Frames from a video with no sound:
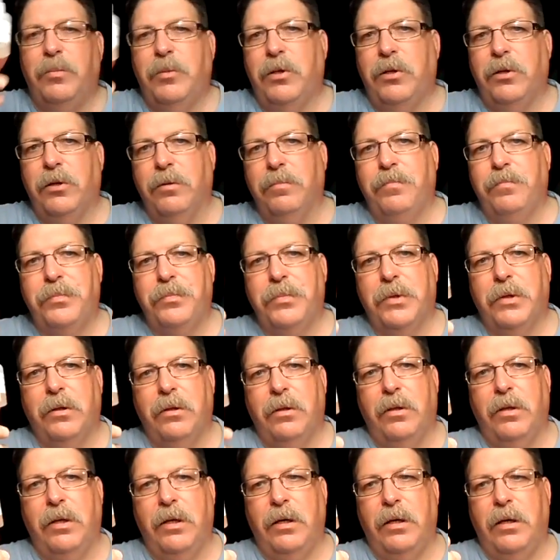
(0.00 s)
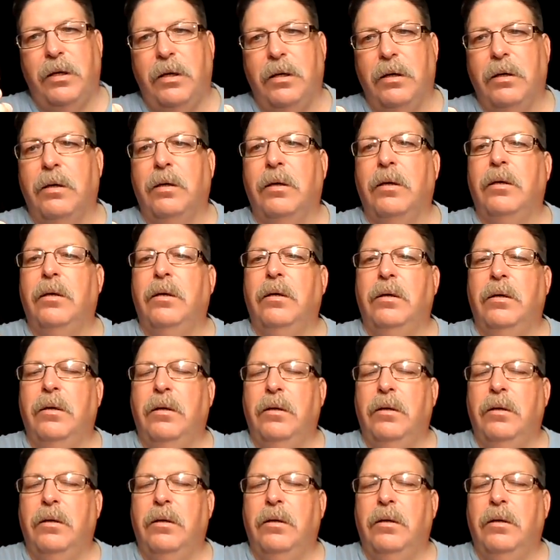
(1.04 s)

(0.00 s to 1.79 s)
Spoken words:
similar. The